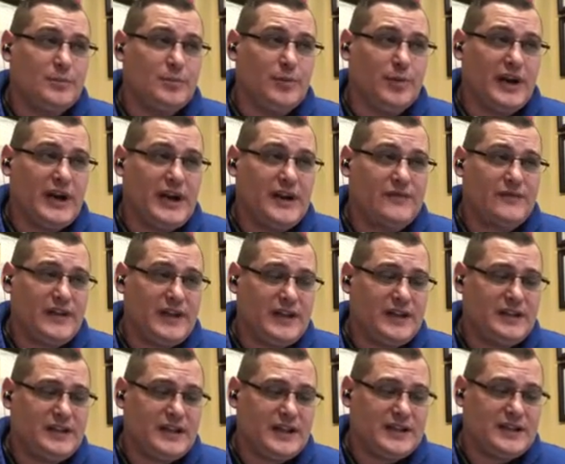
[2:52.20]
But I
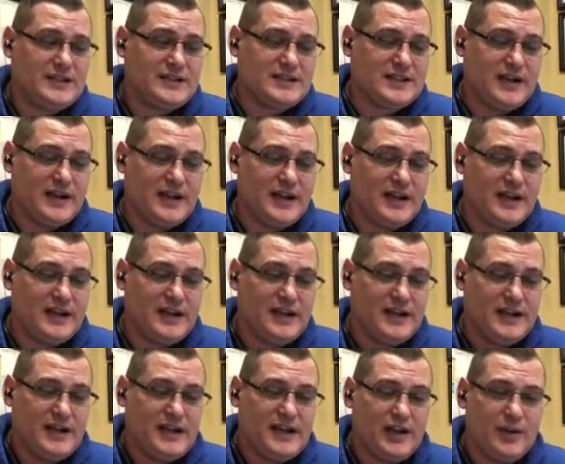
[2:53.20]
think that
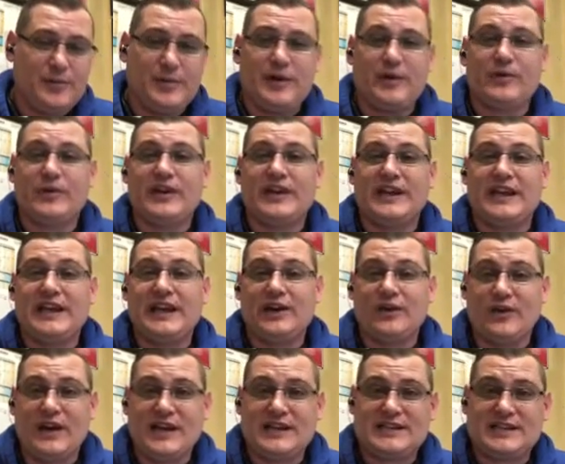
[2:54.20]
it'll be really
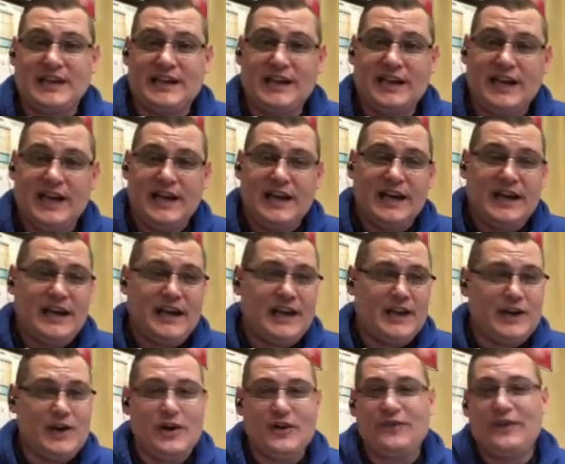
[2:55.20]
interesting.
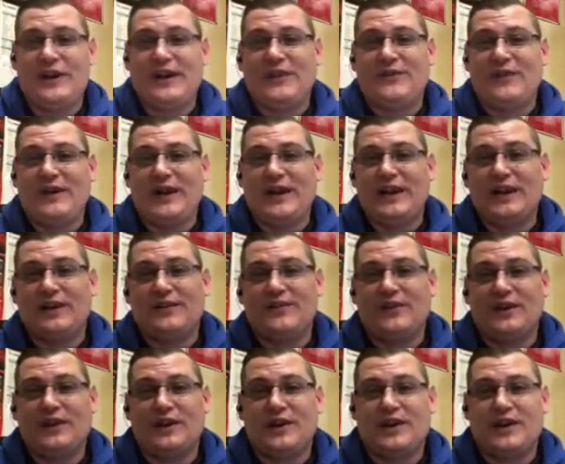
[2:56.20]
If anything,
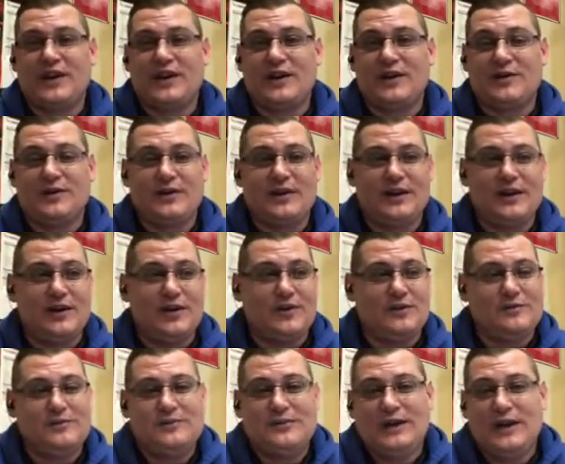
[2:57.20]
if you come,
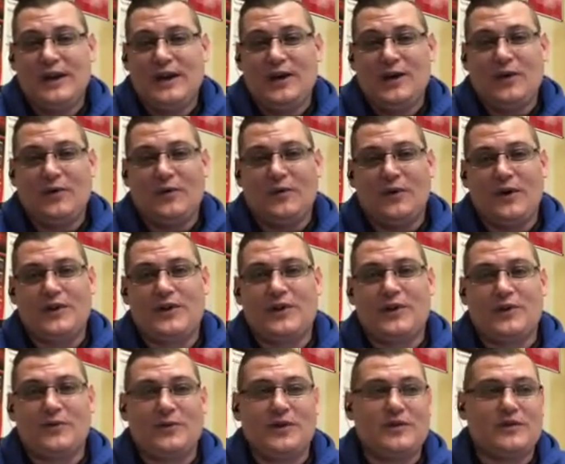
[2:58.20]
whether
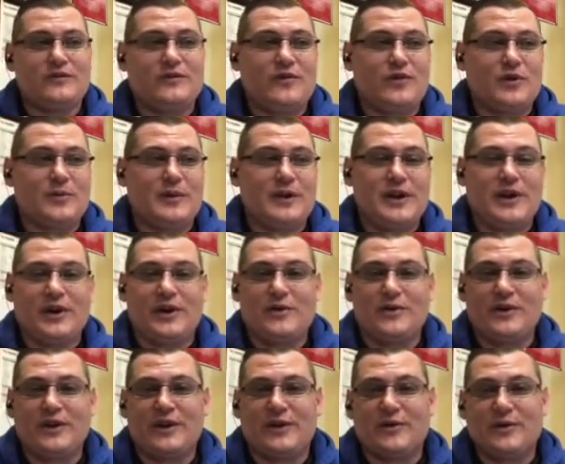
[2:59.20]
you're rooting for me
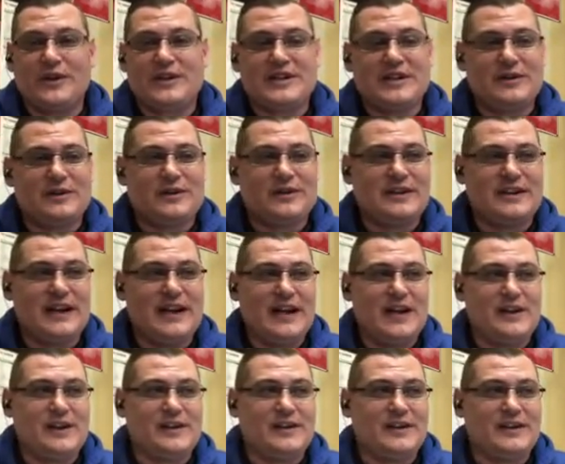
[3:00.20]
or you're wishing
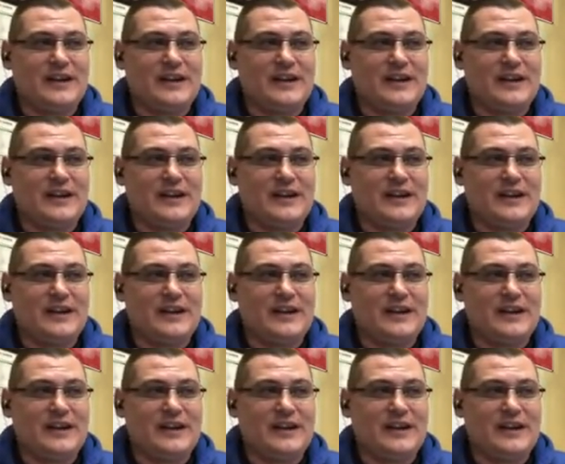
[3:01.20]
that